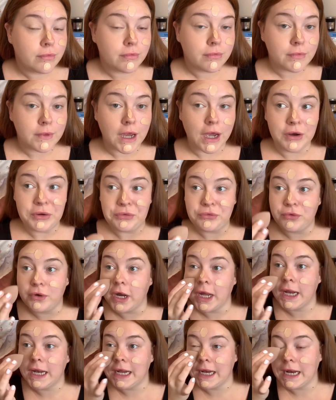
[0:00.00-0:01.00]
I
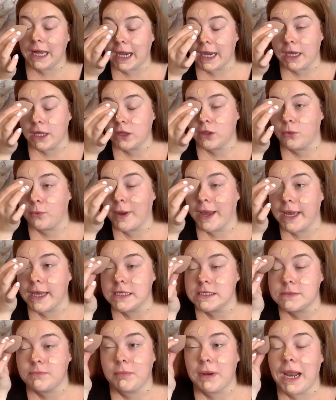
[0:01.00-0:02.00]
really like the way
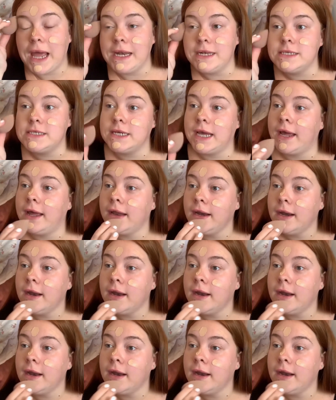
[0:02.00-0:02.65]
it's blending.